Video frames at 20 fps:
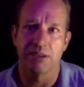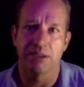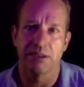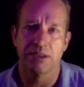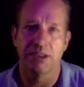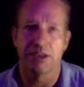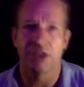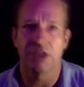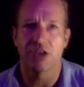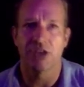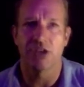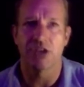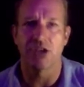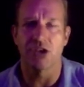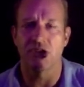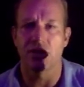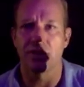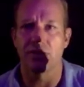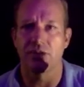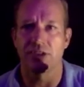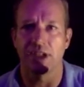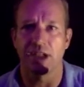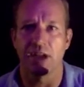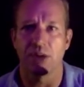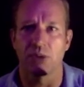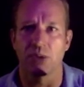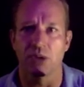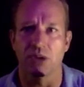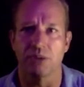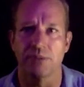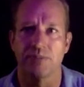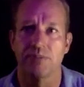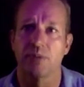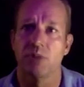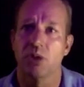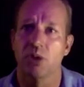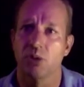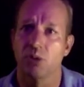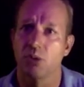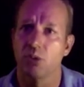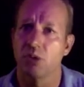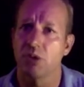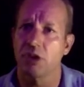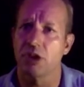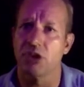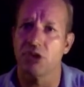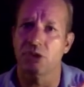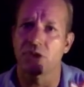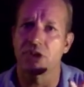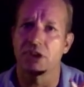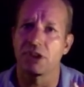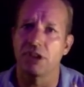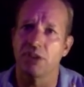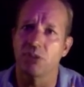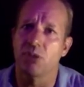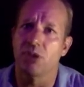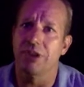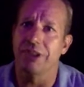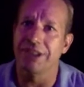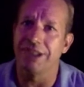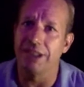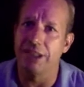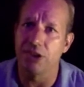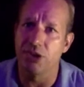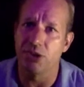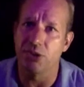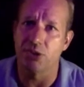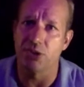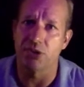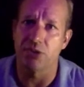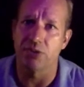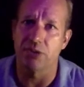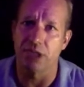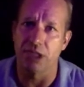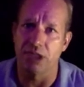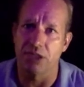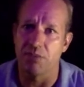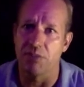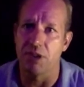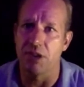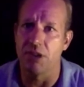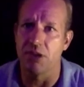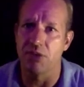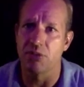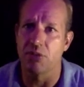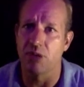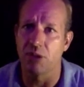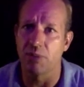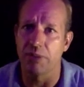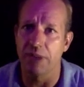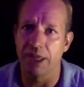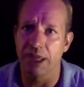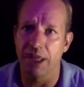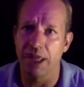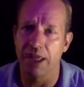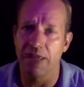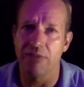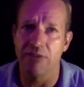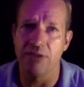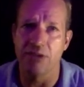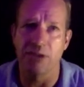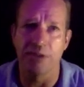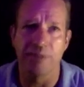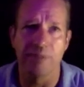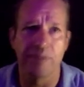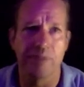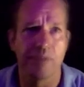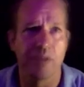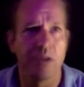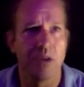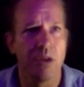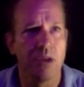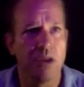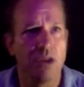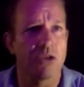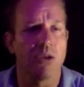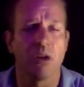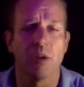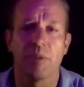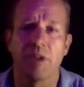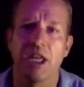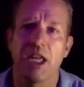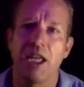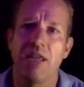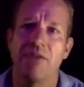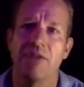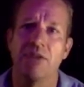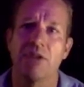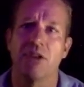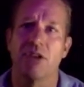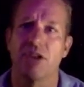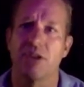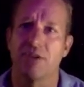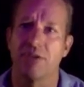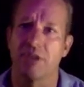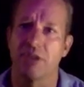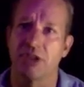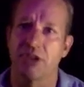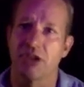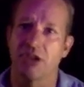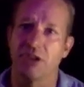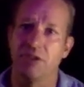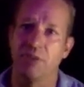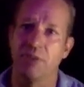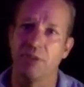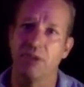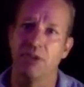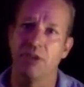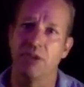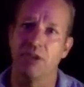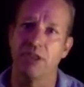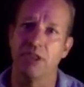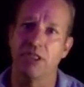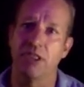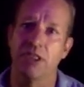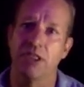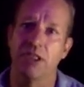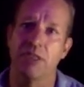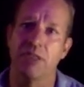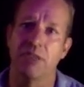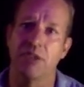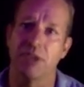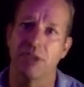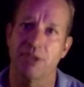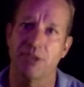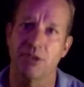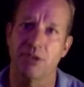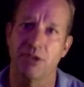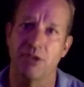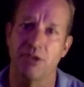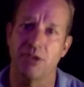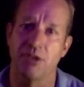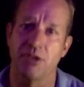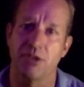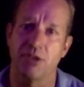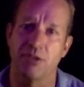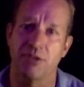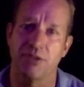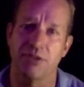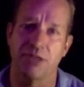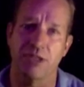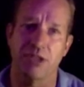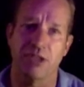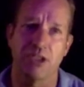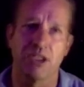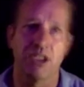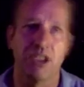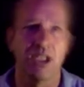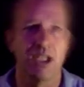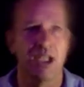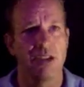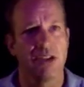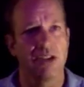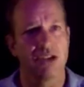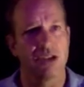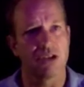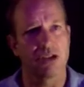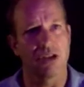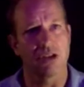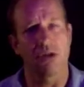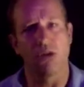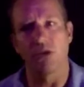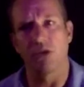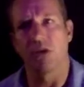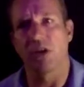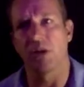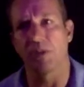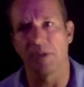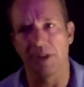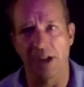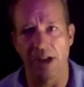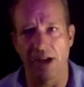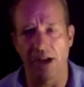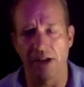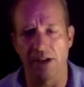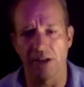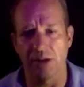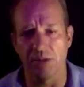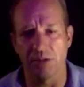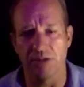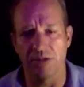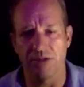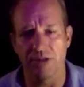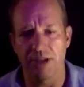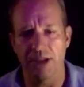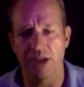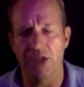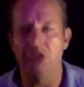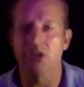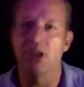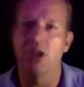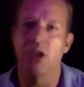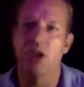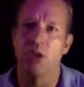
That's just a shift outward. We're interested in what interest rates mean to our behavior. So our behavior is a function of both our income and substitution effects. And this is the cold hard reality we face.